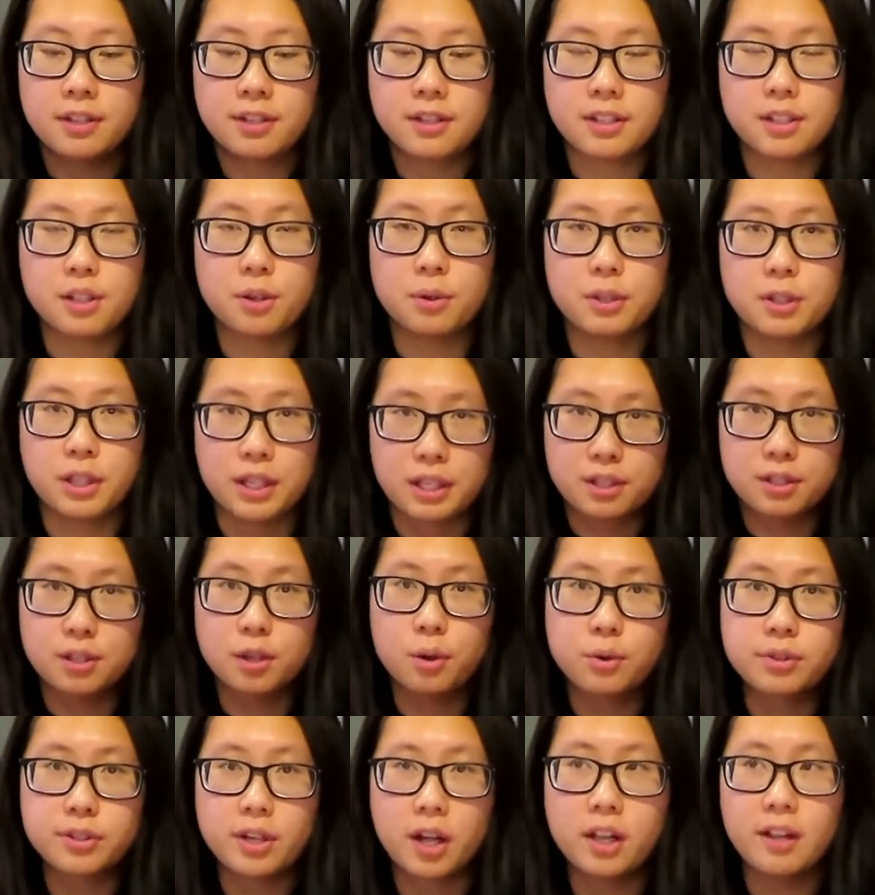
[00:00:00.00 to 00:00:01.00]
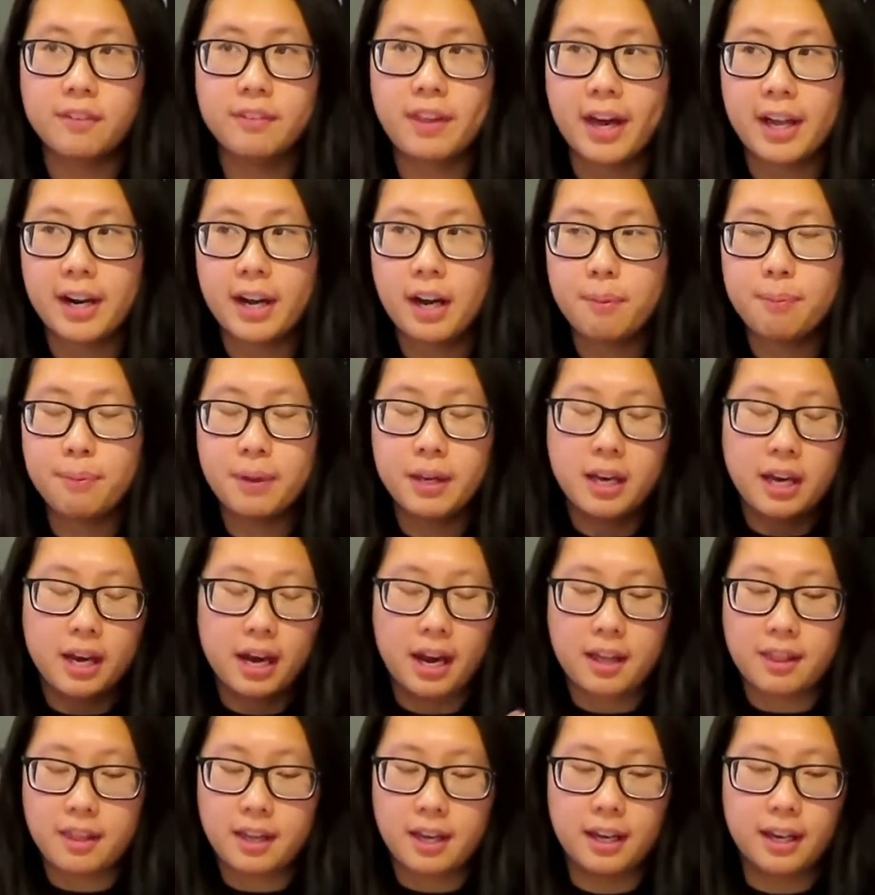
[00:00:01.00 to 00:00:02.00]
So it like soaks all of that up,
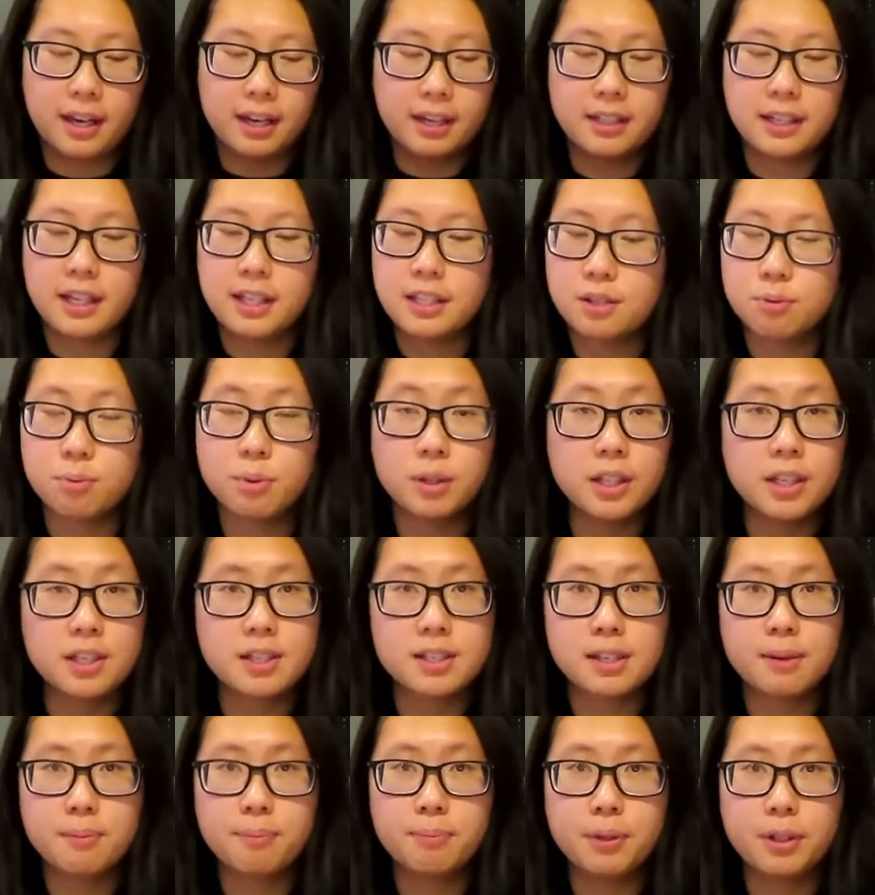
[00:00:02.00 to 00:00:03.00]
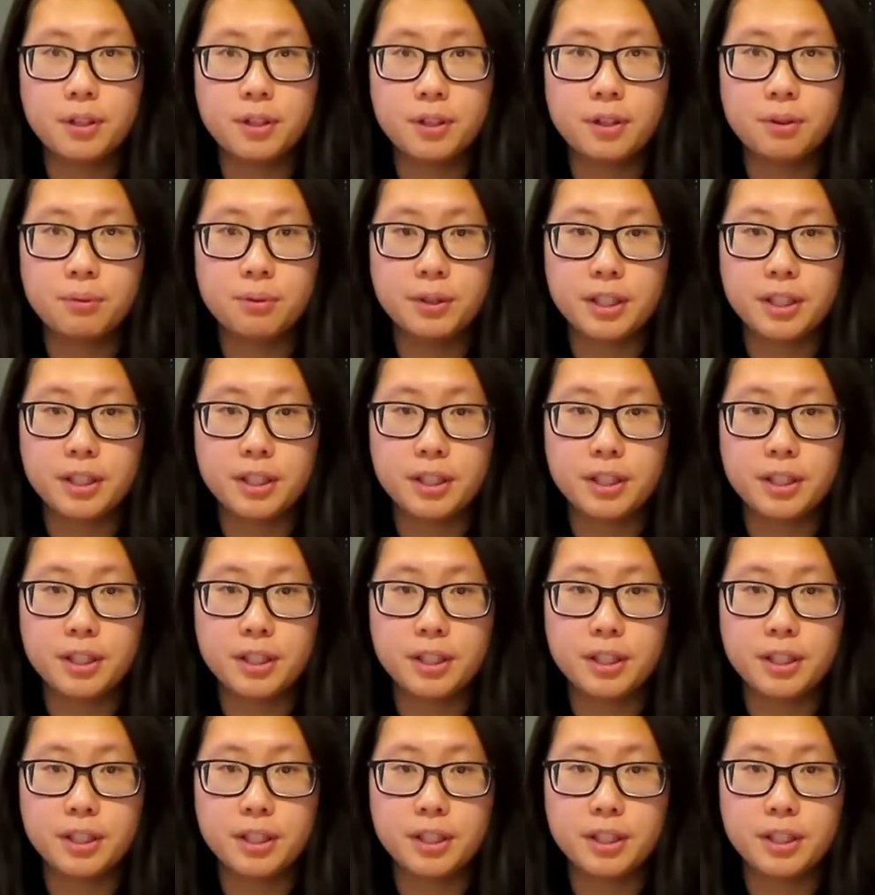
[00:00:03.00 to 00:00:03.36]
and then it's really simple,